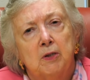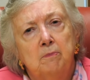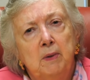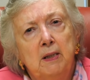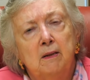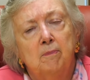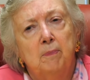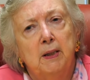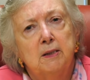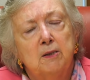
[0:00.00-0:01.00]
to me, the
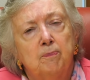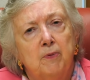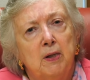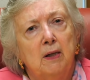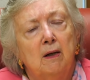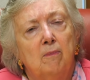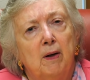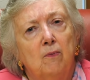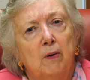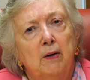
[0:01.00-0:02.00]
biggest thing
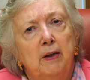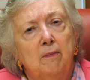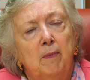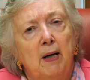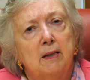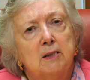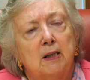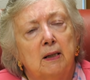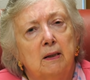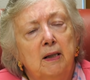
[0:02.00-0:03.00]
about wearing a
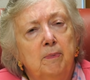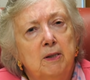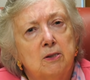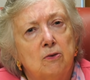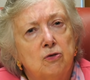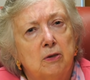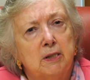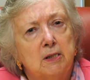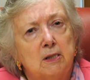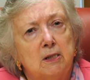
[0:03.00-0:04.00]
mask and keeping social
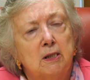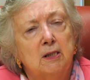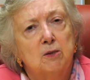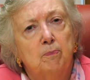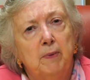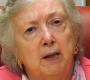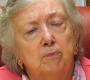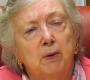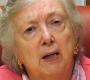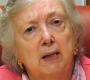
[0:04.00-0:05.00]
distancing is
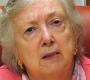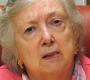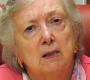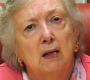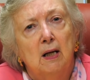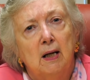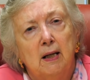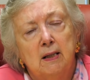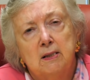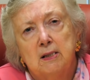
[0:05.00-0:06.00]
in place
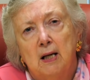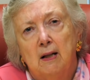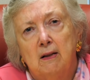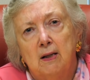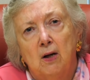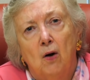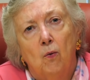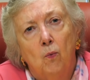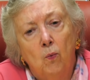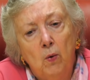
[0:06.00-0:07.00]
is that
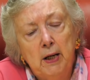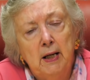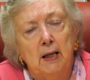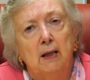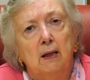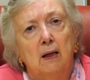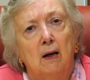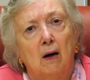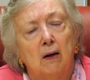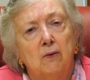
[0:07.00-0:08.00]
we
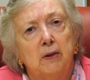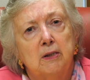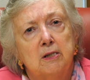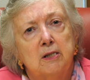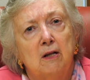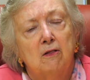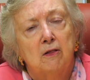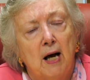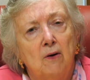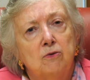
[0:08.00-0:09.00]
are going to see
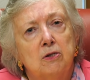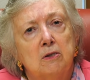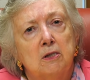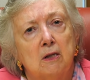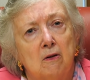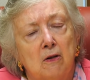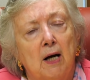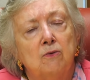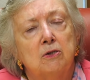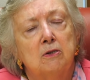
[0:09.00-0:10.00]
thousands and
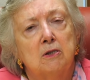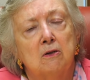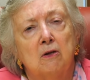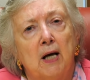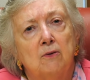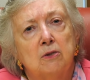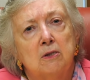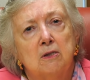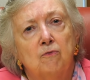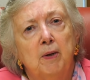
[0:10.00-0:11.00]
thousands and
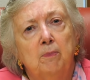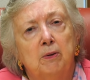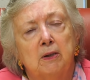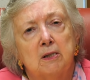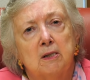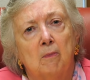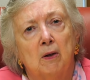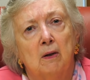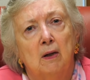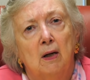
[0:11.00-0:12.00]
thousands of people this summer.